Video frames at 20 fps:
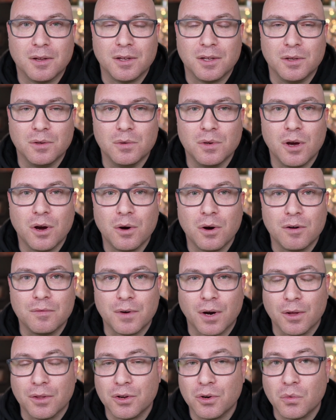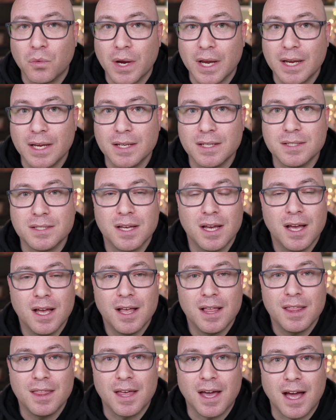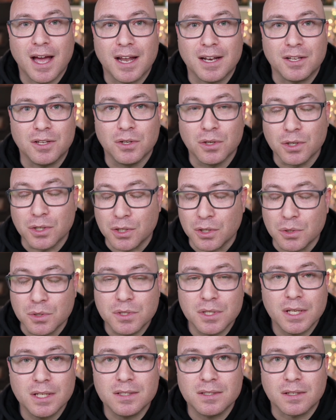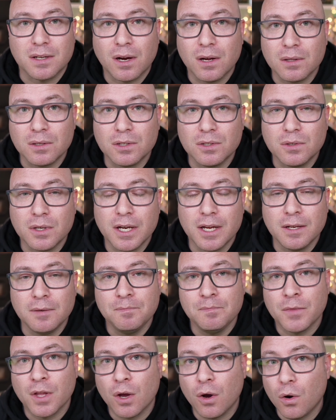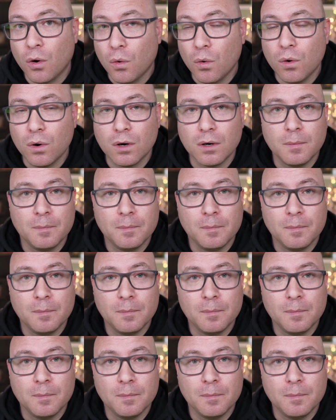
you know of other ways that you're using to color grade, or